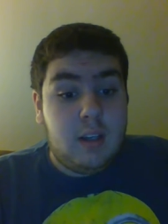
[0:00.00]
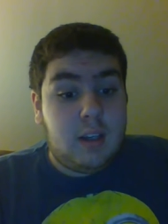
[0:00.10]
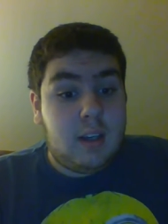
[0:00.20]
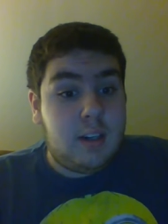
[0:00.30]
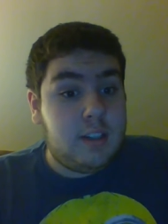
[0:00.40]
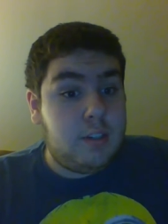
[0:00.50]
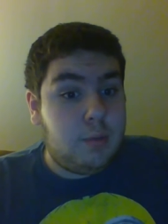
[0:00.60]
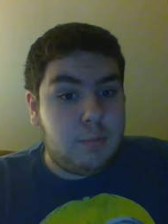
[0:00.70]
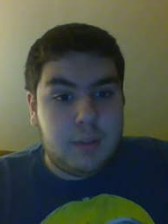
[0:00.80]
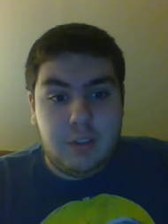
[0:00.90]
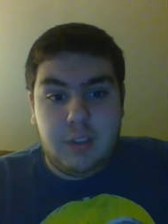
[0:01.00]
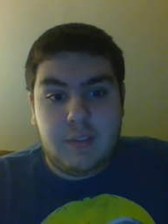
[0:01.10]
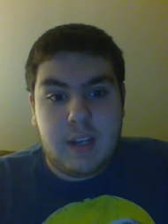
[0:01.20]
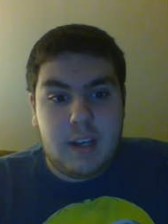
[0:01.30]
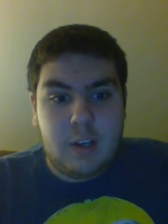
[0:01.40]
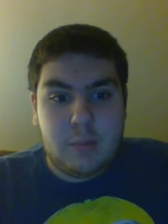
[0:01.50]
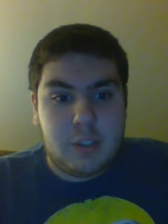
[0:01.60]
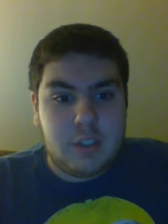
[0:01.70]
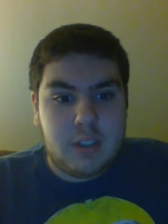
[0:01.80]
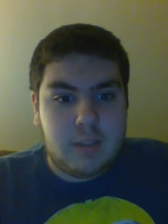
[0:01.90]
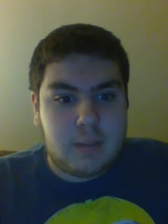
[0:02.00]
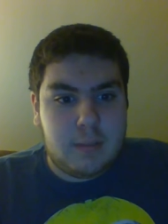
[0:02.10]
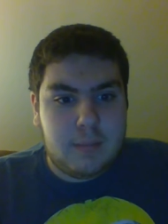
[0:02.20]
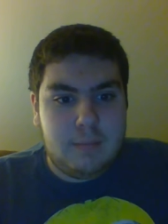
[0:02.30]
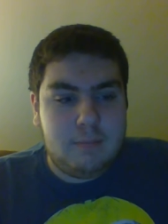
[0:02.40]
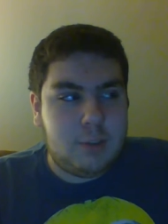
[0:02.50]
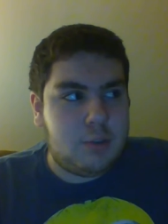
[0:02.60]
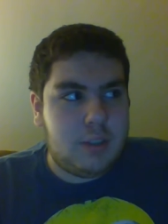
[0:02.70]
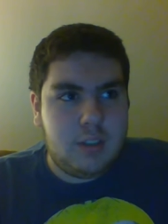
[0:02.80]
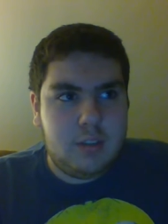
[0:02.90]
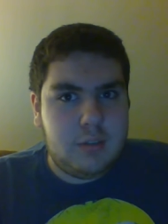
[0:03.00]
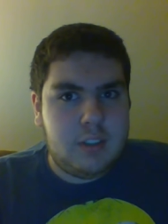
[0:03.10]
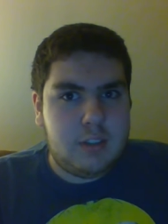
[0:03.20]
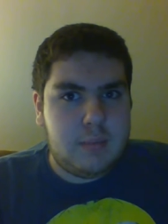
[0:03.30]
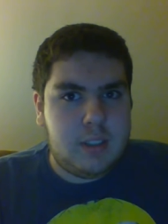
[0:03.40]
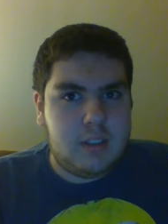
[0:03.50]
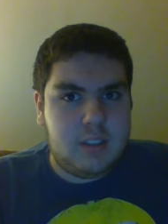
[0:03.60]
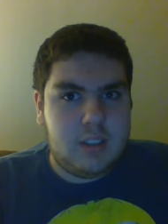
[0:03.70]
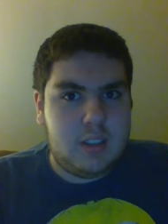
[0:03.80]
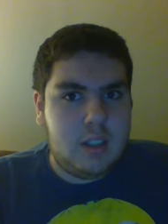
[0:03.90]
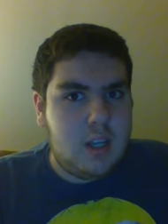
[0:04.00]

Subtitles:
Guys, you won't believe how much attempts I've been trying to do with this because